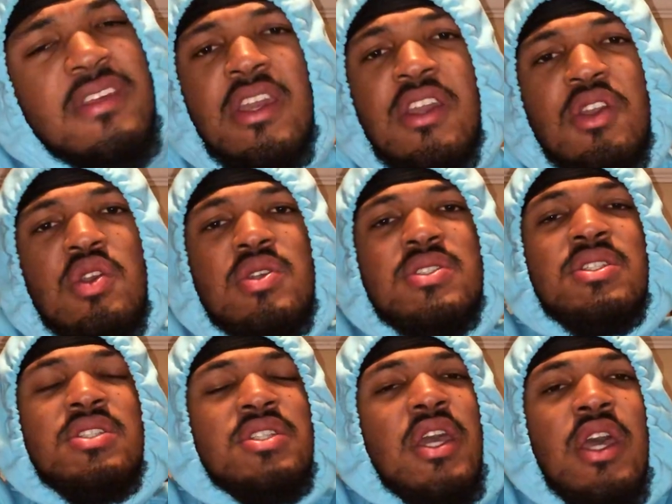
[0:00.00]
years
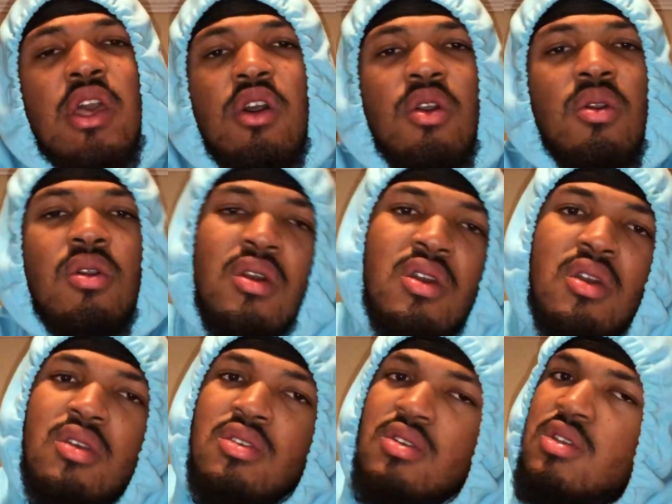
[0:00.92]
in jail
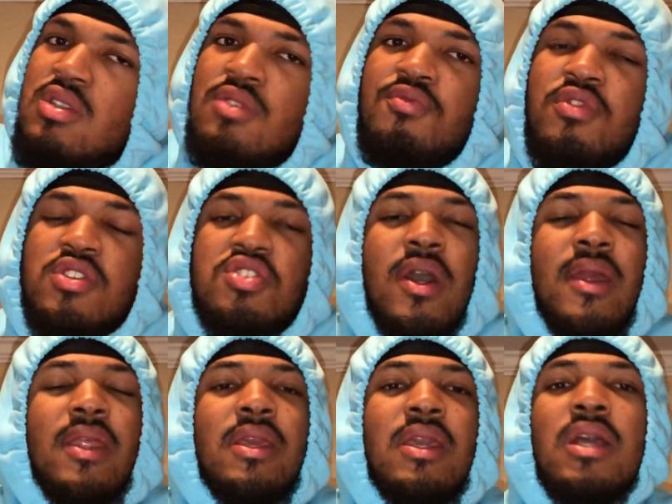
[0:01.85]
for
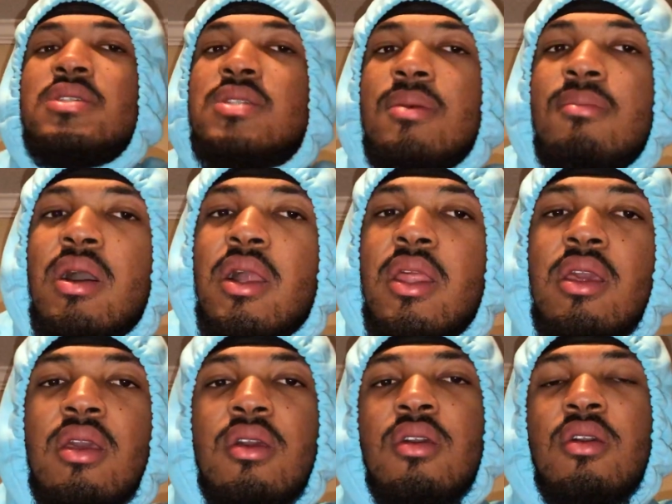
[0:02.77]
trying to get some
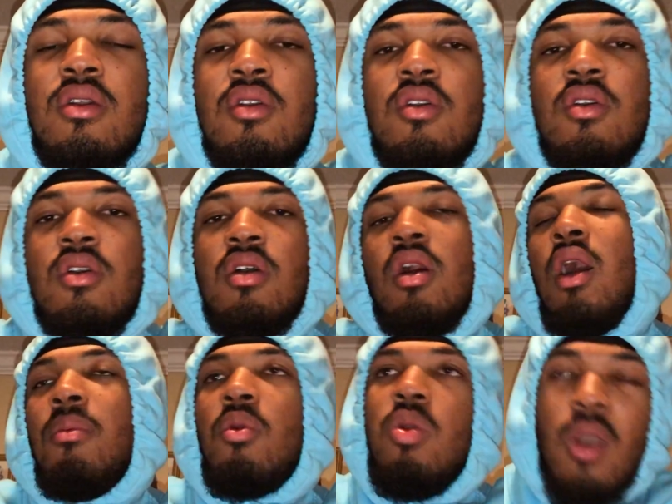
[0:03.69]
money,
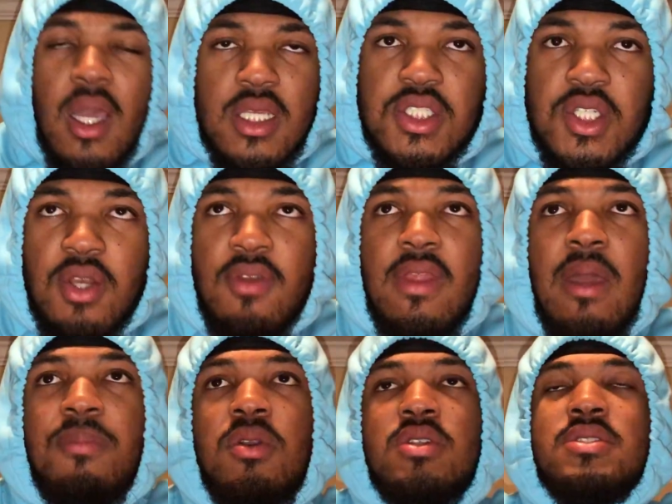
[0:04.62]
I'm quite sure if
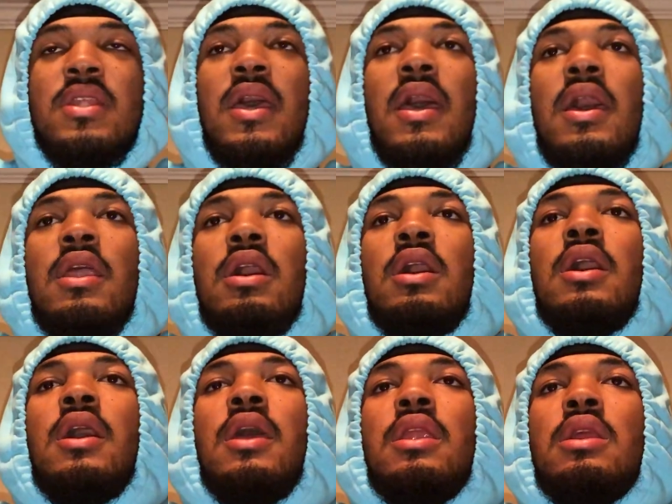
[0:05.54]
that person had
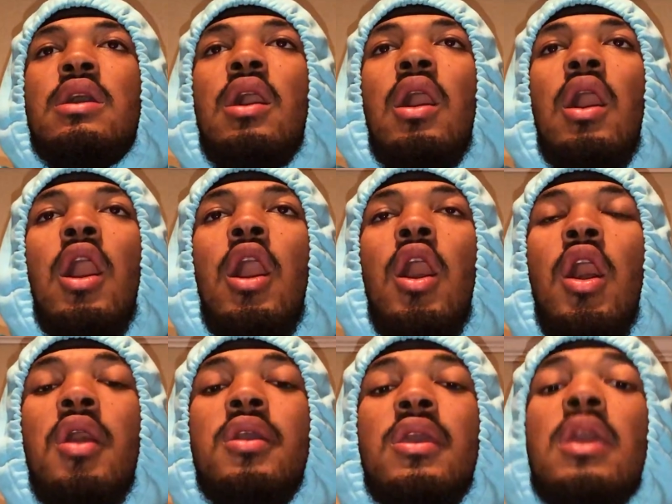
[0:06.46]
an
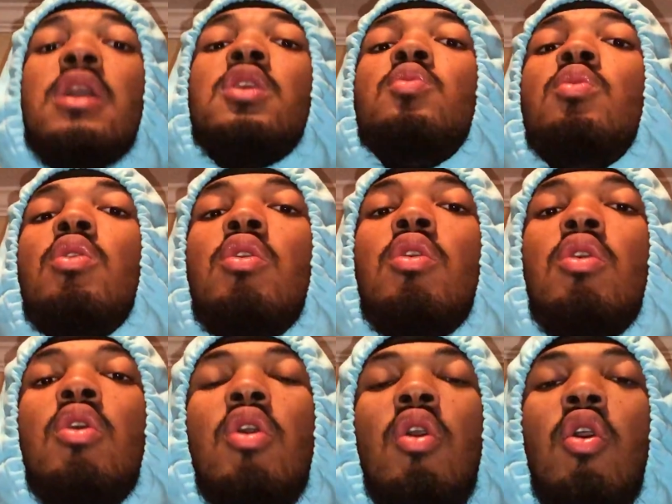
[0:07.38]
equal
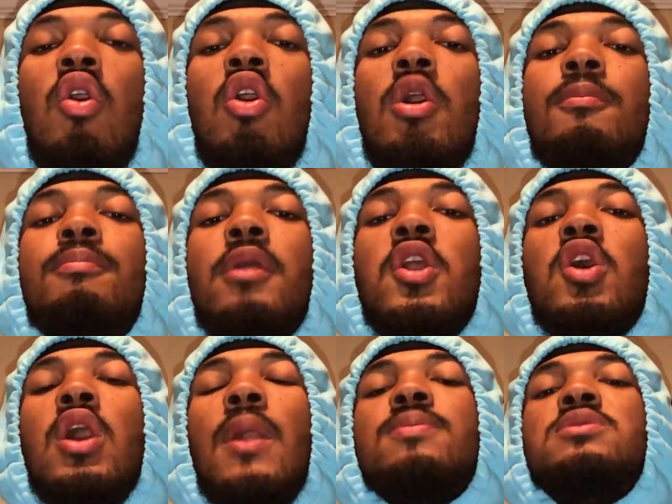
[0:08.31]
or a
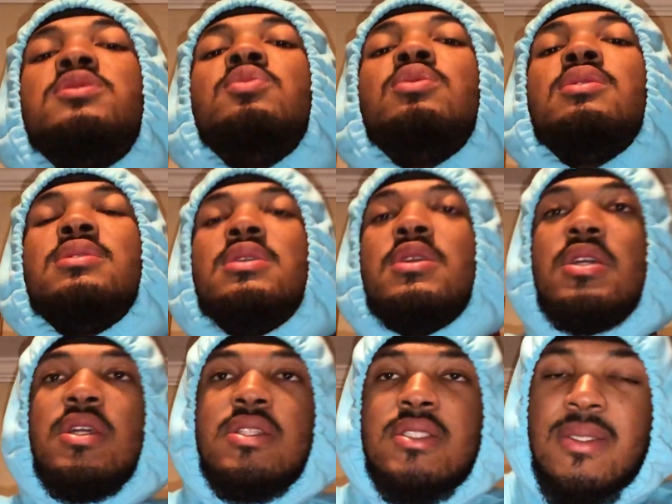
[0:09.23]
better
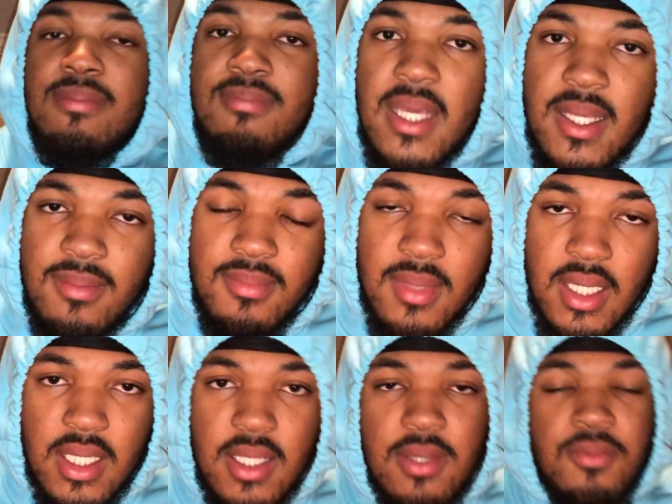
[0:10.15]
opportunity to make
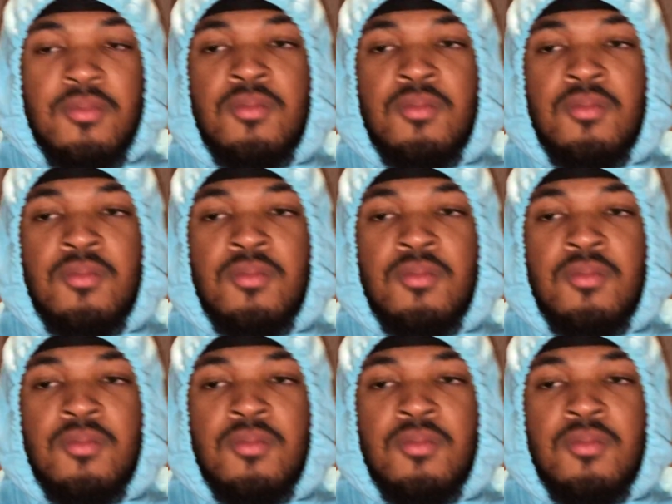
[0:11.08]
money